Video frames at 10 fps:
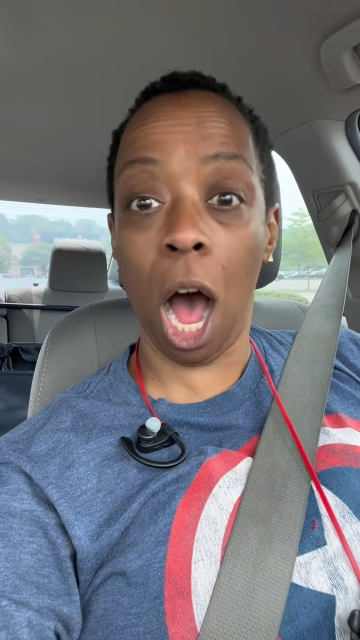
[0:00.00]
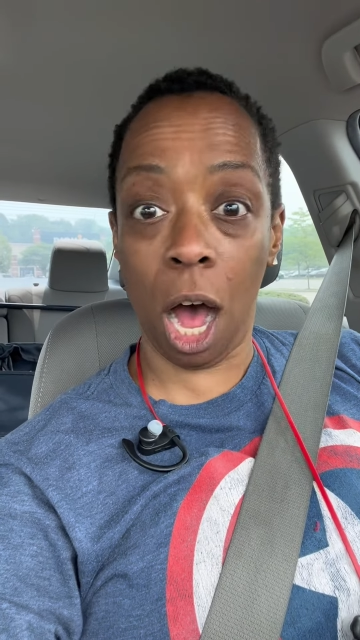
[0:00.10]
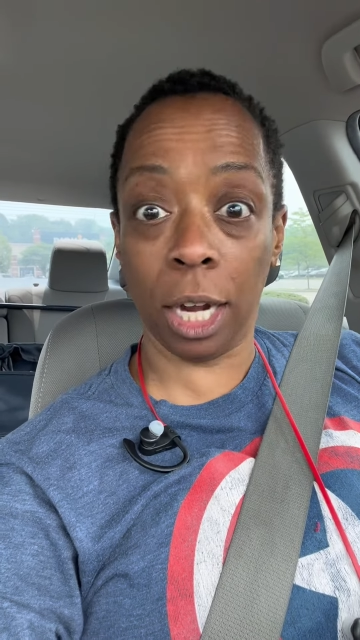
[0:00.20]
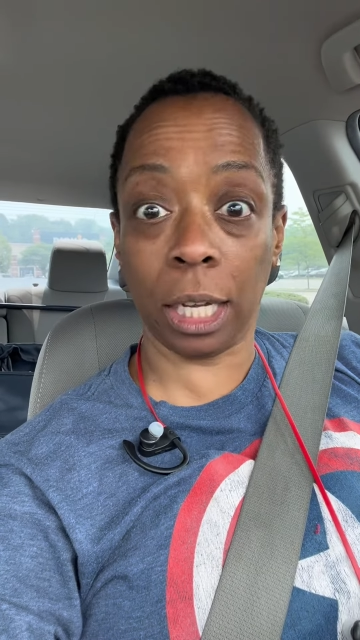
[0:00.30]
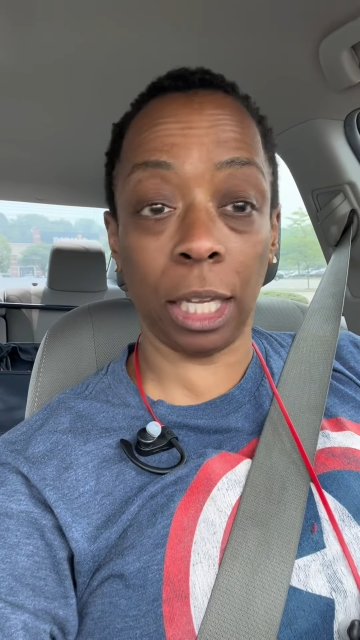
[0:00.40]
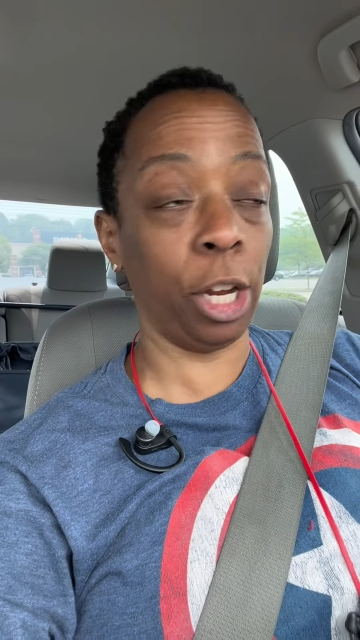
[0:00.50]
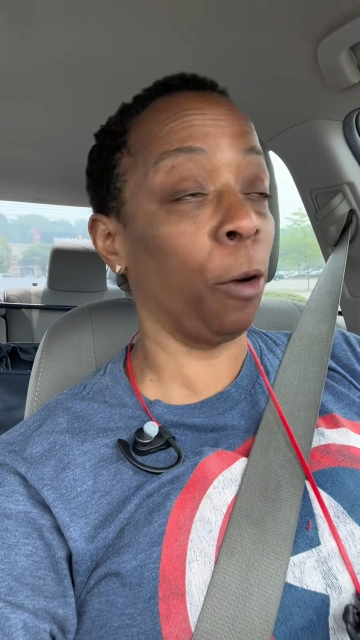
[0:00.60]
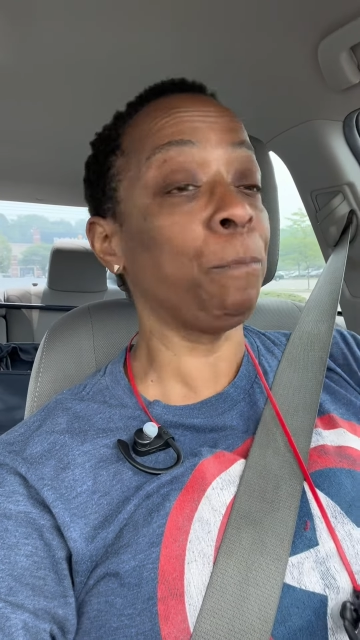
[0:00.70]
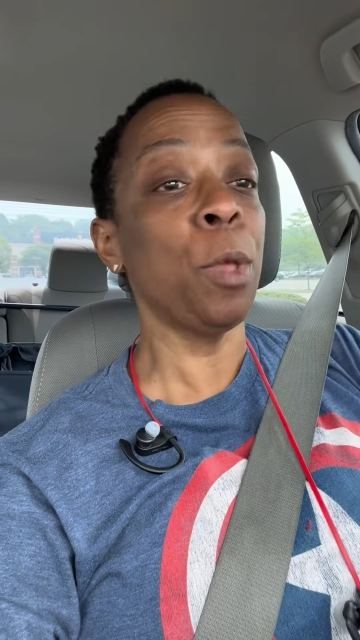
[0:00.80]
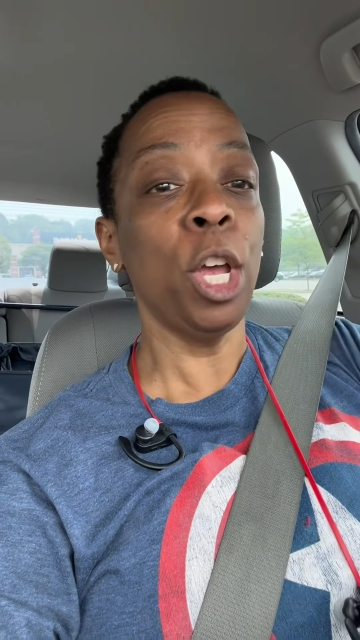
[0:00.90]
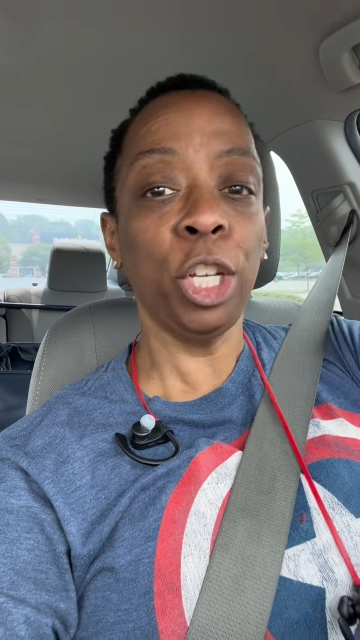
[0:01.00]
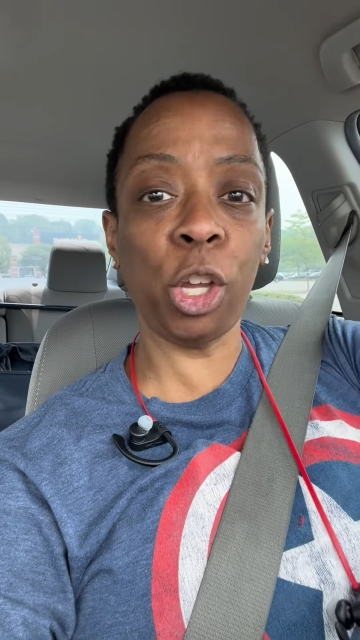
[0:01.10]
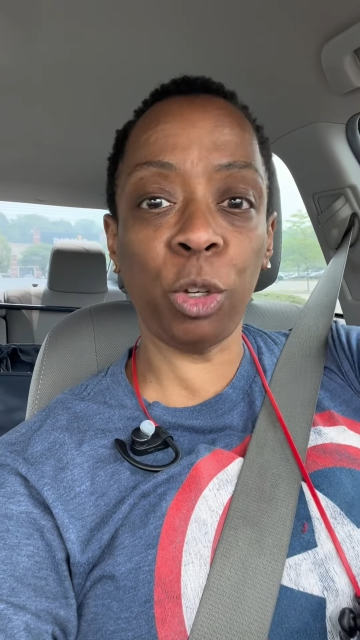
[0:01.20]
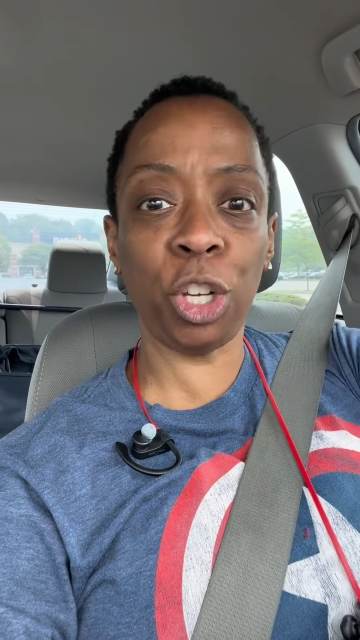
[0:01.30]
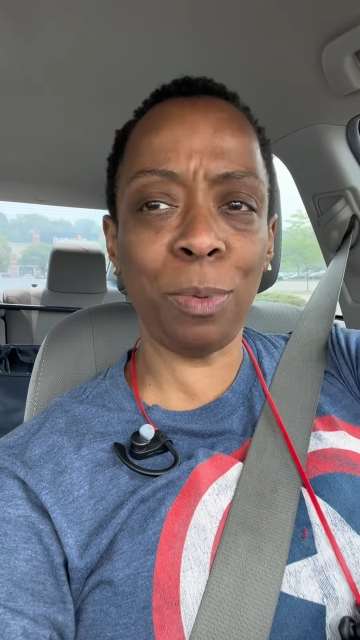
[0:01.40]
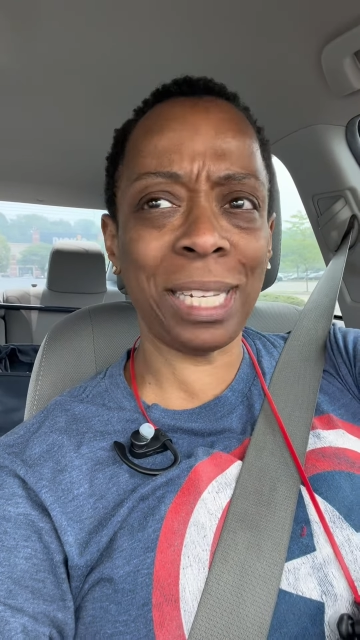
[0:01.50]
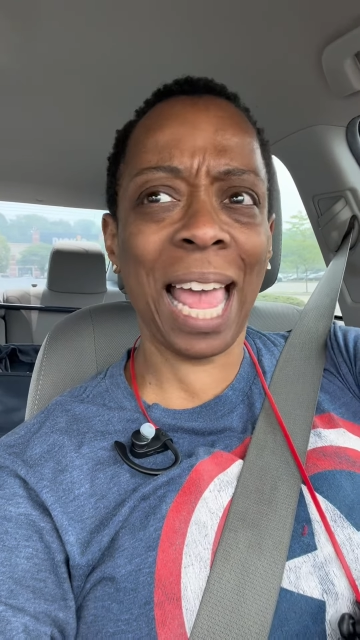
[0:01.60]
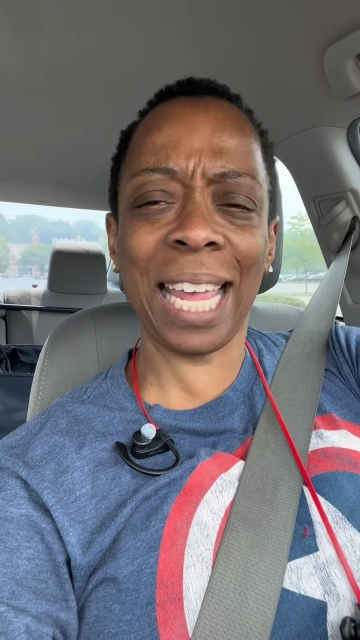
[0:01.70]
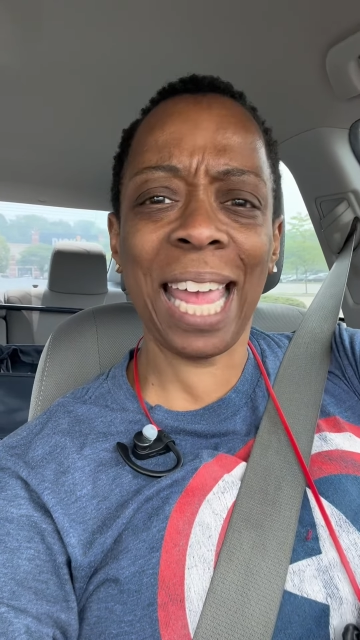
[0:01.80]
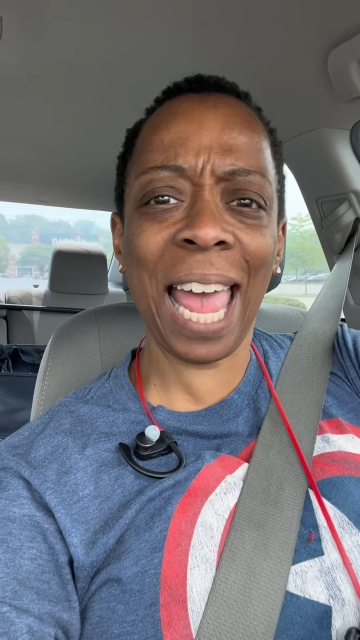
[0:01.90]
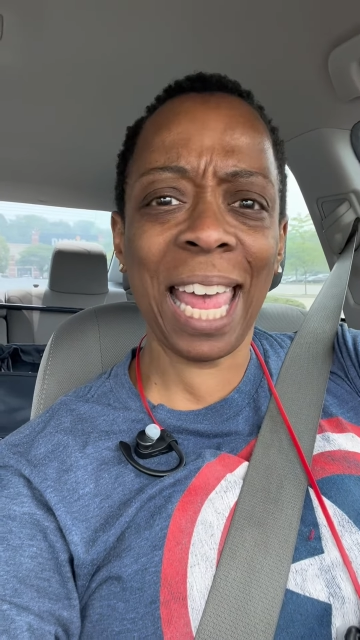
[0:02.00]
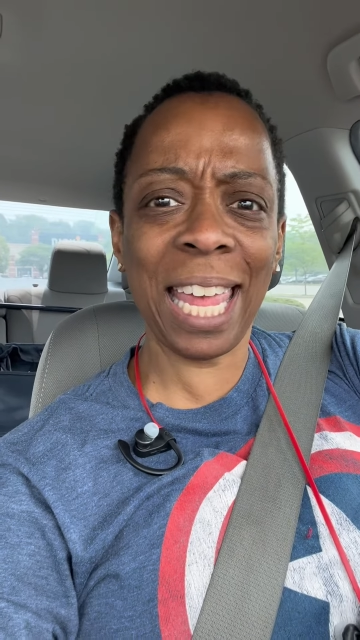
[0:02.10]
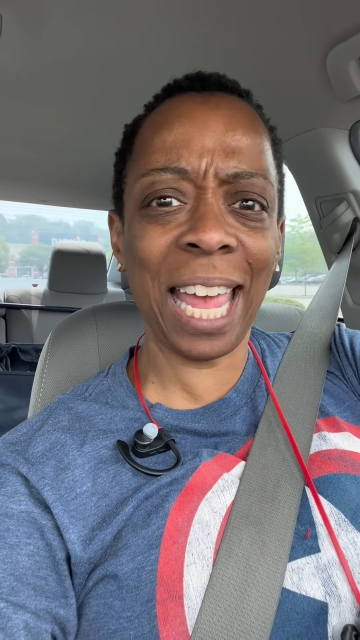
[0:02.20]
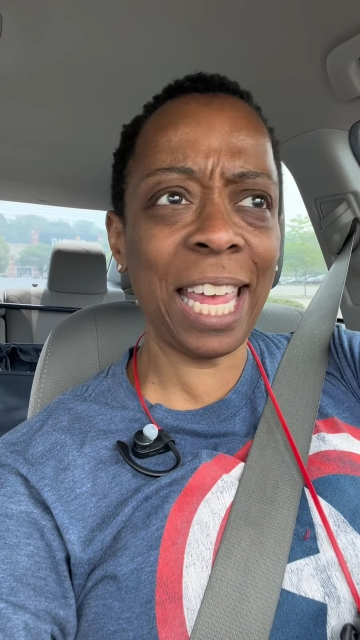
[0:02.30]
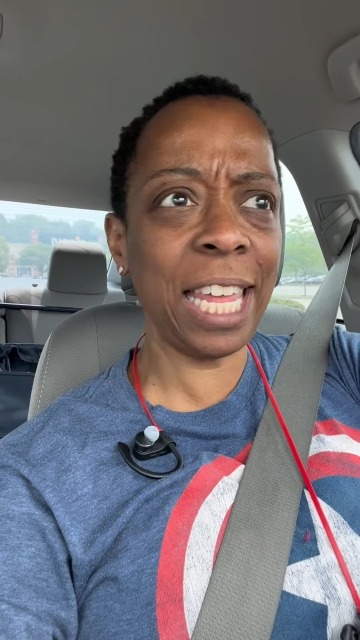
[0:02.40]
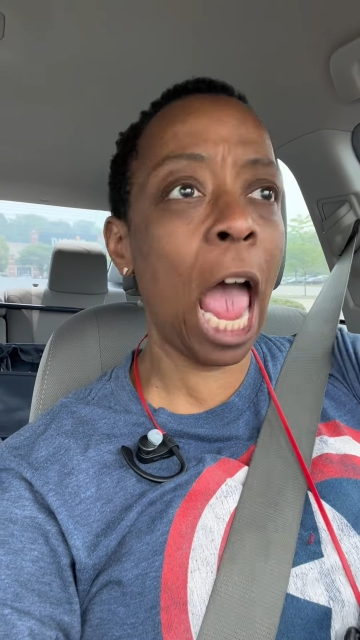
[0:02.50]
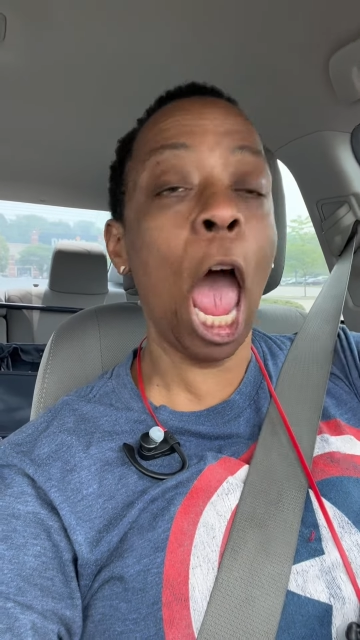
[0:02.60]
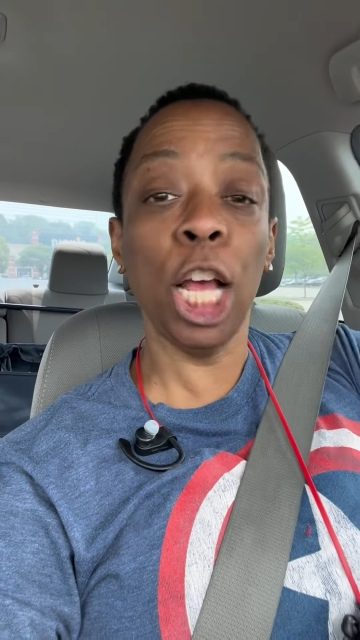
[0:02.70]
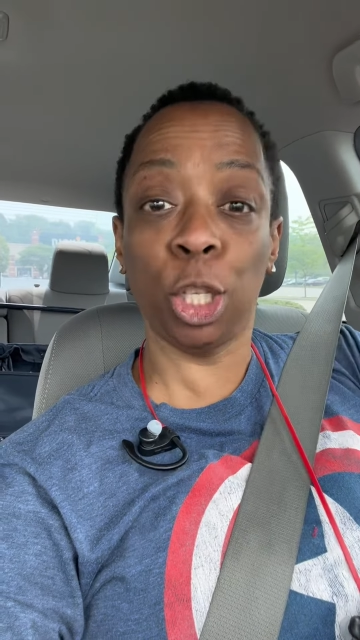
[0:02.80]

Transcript: Unclear. So she was like, yeah.